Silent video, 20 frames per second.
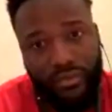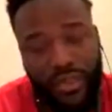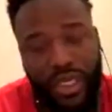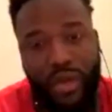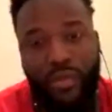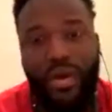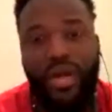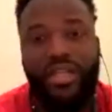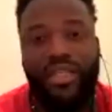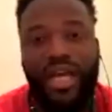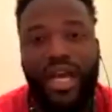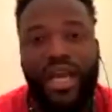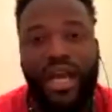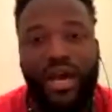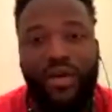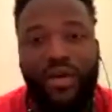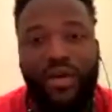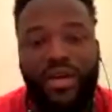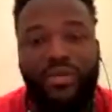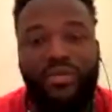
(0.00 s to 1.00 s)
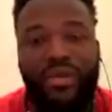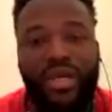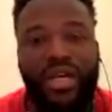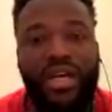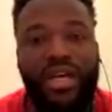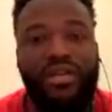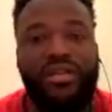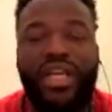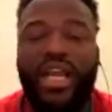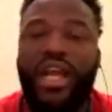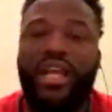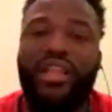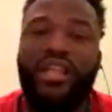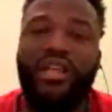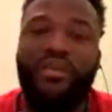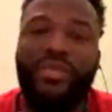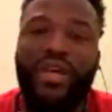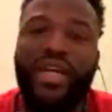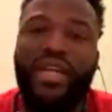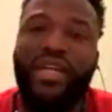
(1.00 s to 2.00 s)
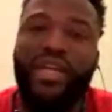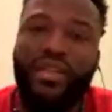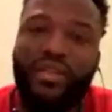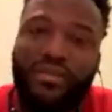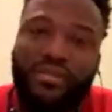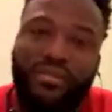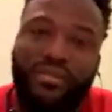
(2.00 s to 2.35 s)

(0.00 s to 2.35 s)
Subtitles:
And what does Zion Williams becomes? Anthony Bennett.